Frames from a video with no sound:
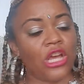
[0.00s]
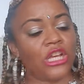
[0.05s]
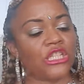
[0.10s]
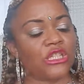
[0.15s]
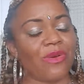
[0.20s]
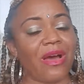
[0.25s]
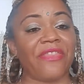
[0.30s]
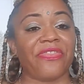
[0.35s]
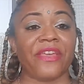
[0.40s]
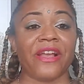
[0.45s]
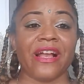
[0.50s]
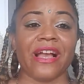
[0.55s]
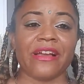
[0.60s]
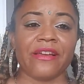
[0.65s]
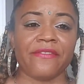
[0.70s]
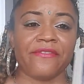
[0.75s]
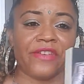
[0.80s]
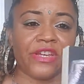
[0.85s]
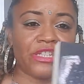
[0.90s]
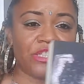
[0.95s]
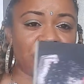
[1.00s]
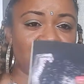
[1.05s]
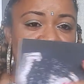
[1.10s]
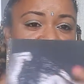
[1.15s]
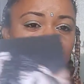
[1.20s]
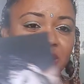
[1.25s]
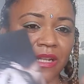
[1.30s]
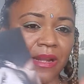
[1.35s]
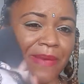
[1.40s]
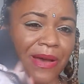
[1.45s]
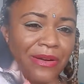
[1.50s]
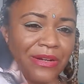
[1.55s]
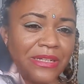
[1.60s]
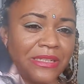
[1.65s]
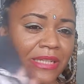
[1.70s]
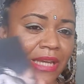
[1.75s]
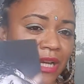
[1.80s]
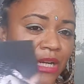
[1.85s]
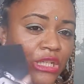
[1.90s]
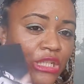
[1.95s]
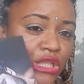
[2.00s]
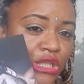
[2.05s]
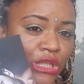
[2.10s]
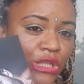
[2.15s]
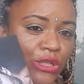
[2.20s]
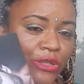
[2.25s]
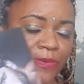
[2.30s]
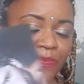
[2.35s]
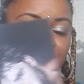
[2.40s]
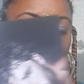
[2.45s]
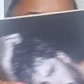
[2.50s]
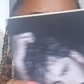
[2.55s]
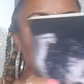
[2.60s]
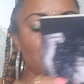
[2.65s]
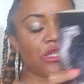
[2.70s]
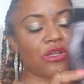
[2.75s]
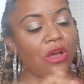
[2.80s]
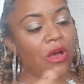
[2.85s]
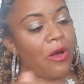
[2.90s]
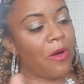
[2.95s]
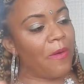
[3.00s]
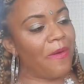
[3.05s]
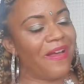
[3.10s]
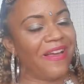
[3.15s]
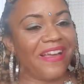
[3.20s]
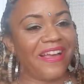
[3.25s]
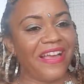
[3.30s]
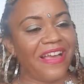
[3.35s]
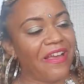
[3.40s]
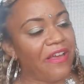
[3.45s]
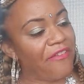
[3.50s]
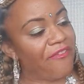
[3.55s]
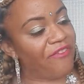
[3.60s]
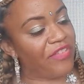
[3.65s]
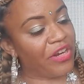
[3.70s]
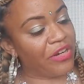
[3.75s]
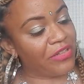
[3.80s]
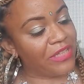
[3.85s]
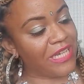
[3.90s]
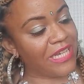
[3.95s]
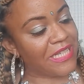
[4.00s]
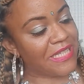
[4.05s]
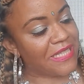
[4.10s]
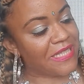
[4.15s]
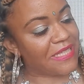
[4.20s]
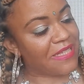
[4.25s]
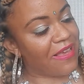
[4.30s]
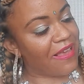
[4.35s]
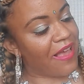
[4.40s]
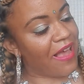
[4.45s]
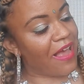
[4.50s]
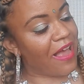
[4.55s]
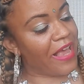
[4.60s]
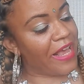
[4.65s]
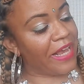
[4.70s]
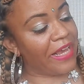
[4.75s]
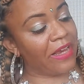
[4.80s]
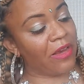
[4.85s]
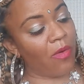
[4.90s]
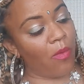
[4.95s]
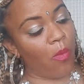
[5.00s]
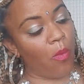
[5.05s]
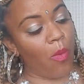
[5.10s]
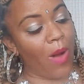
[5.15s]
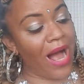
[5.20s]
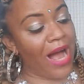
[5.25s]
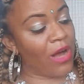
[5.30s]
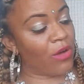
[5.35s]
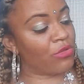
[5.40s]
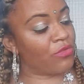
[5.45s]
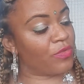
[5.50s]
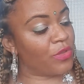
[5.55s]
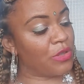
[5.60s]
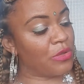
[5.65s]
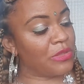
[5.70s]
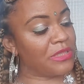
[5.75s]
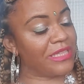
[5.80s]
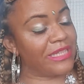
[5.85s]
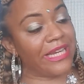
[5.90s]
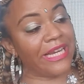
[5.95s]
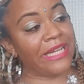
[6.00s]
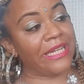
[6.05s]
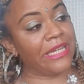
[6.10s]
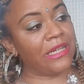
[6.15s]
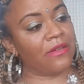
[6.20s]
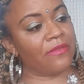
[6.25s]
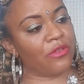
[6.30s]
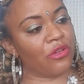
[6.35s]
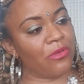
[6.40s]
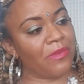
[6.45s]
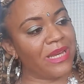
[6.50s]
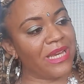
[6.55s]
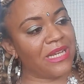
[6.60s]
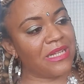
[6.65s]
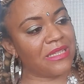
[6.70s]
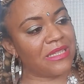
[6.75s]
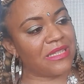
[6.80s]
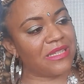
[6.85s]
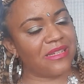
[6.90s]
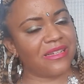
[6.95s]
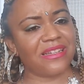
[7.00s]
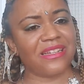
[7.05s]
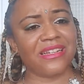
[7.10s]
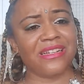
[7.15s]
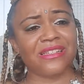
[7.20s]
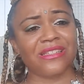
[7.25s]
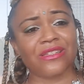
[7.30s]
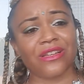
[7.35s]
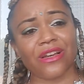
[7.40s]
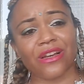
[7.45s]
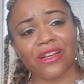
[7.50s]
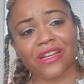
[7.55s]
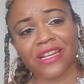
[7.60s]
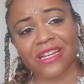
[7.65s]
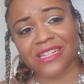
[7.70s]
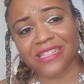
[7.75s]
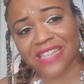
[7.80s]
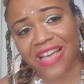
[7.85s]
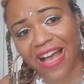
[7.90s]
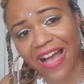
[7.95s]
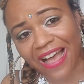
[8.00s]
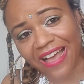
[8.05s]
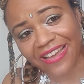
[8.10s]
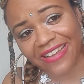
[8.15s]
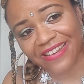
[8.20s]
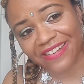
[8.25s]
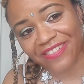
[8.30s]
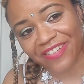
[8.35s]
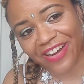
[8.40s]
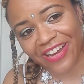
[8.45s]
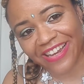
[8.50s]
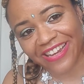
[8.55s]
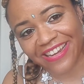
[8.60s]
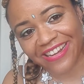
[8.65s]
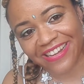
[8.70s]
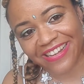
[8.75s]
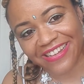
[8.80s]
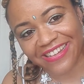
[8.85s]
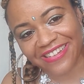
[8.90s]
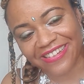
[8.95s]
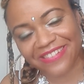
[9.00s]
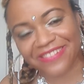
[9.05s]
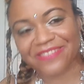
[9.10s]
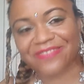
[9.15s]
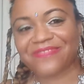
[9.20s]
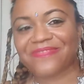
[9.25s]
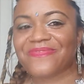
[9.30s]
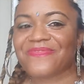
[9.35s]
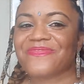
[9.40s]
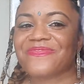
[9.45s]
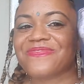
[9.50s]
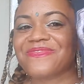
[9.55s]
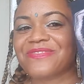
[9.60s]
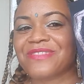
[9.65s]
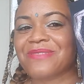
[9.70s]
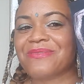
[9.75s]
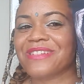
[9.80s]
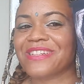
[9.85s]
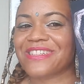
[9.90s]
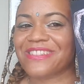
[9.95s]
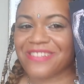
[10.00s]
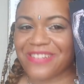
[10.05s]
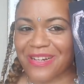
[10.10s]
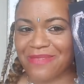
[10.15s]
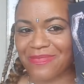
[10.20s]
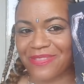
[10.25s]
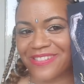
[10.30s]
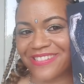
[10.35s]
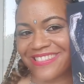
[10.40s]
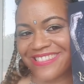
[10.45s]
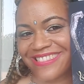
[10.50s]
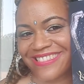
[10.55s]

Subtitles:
So I think I can finish this in about a day or two. So Fearless, a Wild Rose Landing romance. He's hot, right? Maybe a cute couple.